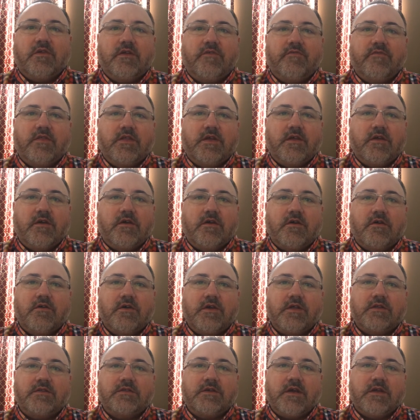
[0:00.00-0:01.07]
wherever they go,
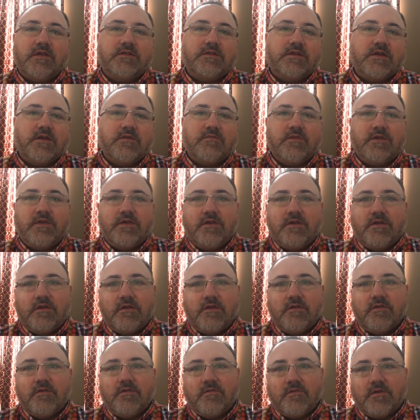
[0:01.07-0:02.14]
and time of
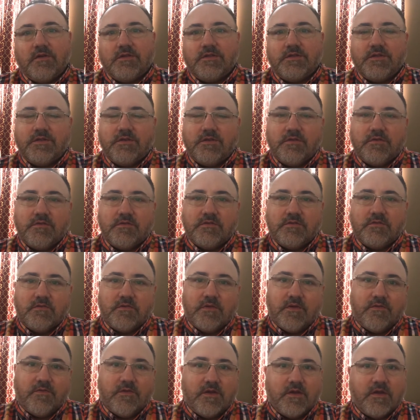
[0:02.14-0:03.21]
year, and what to use, and
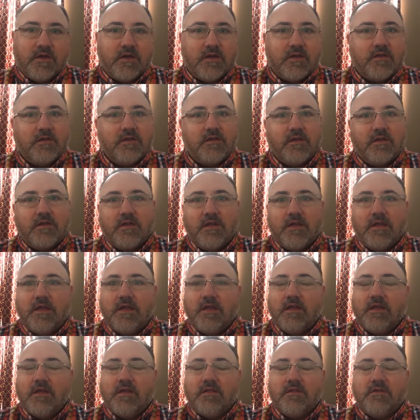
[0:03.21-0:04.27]
what rod, and
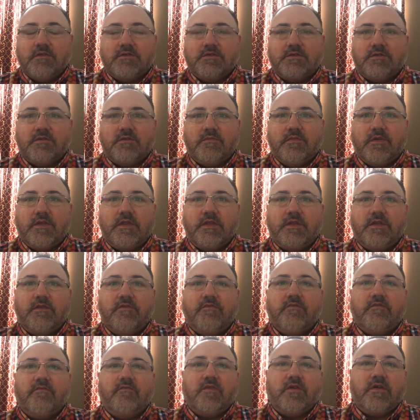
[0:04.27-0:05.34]
there's so many
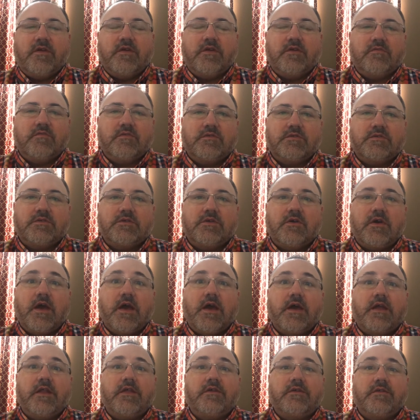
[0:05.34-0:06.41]
different variables. So
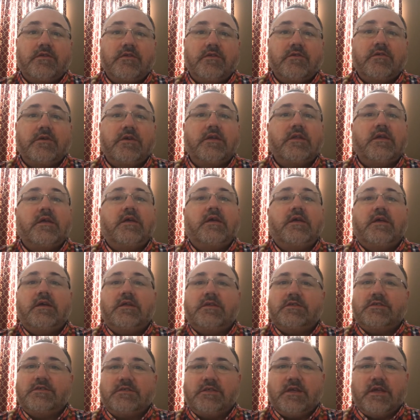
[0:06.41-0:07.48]
how do you do it?
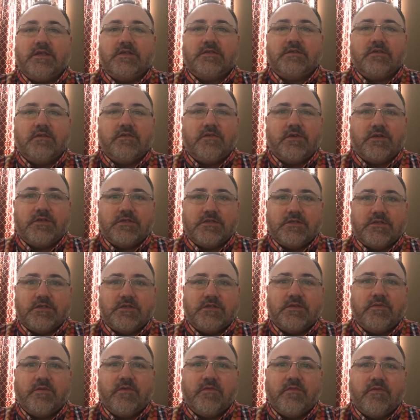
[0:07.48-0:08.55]
Just ask the question.
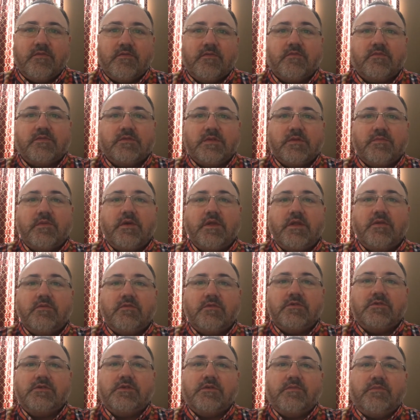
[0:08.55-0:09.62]
Somebody
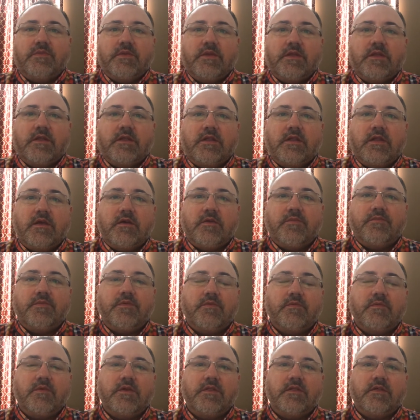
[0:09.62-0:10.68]
will jump in and help
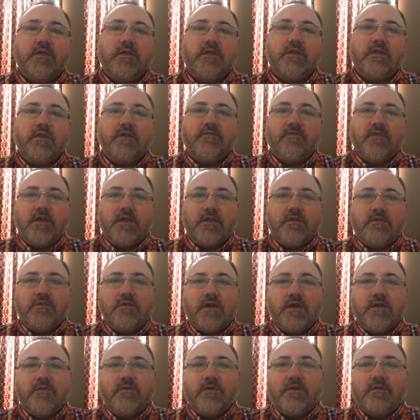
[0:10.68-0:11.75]
you with it, and if they don't,
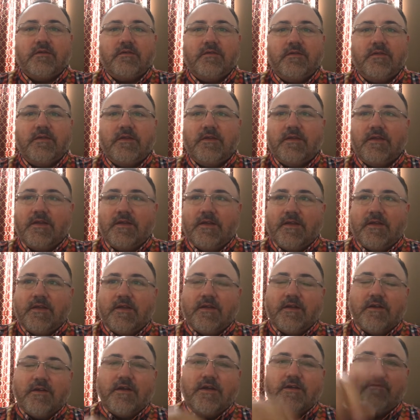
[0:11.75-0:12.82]
I will.
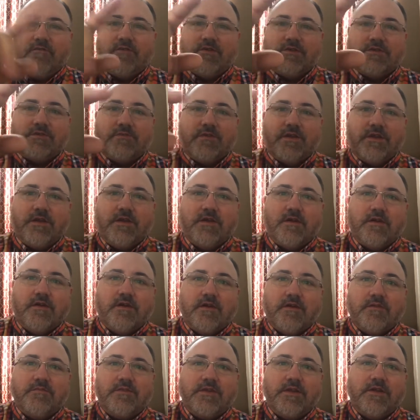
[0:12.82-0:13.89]
All right,
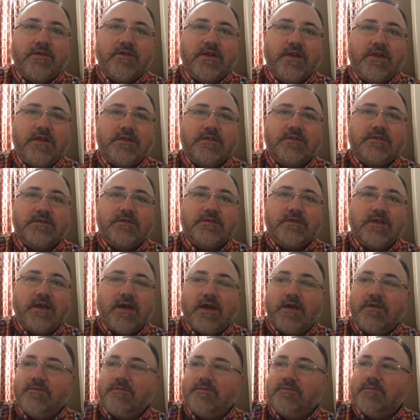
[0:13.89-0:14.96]
FishinMoney.com, Darren Inns,
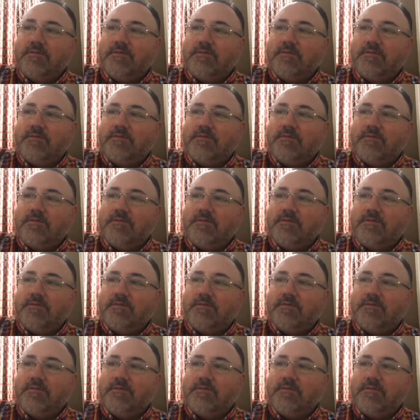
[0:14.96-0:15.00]
out.